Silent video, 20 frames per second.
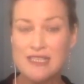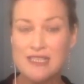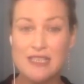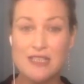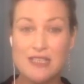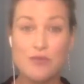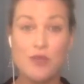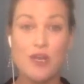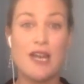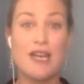So
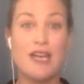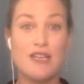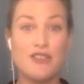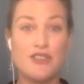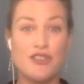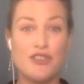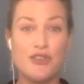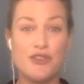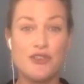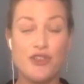that's what I like
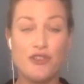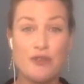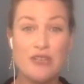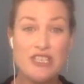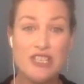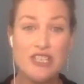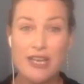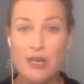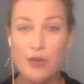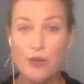to do three
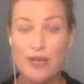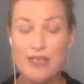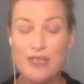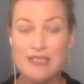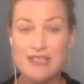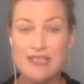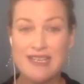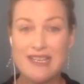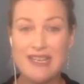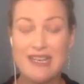takeaways
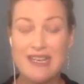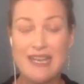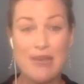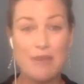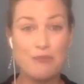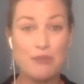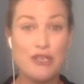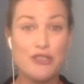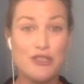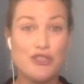that they're going to
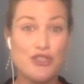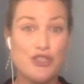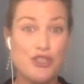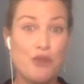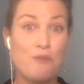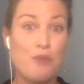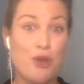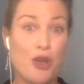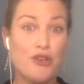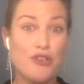get plus
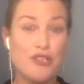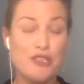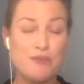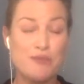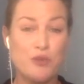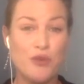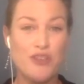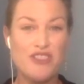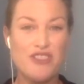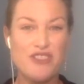two bonus
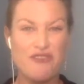points.